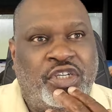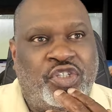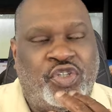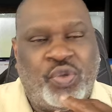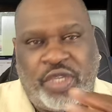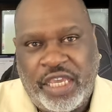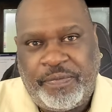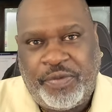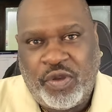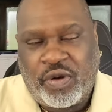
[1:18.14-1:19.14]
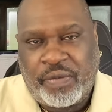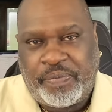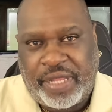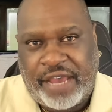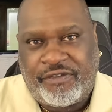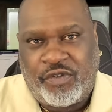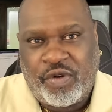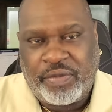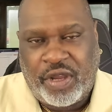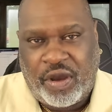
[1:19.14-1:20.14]
to keep your
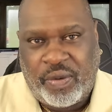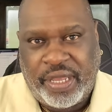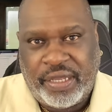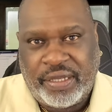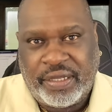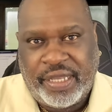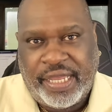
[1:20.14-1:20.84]
platform going,